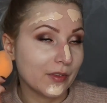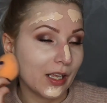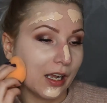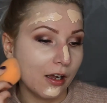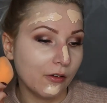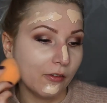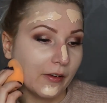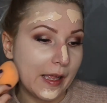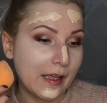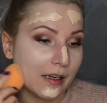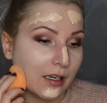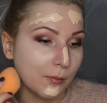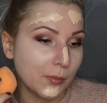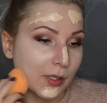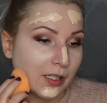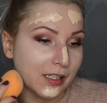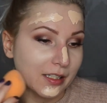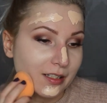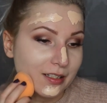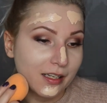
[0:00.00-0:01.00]

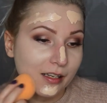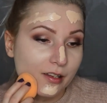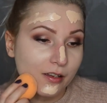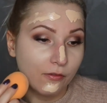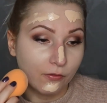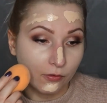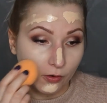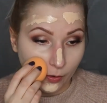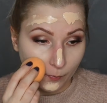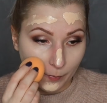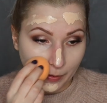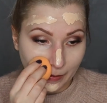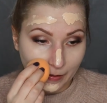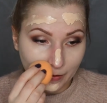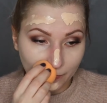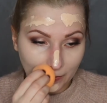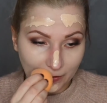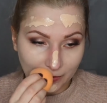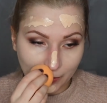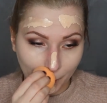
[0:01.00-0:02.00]
availability for
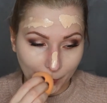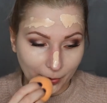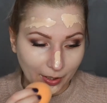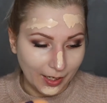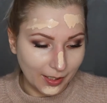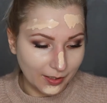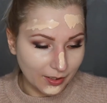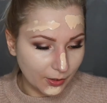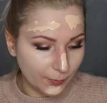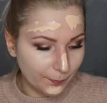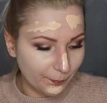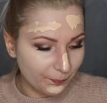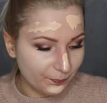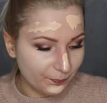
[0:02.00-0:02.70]
me with the brand,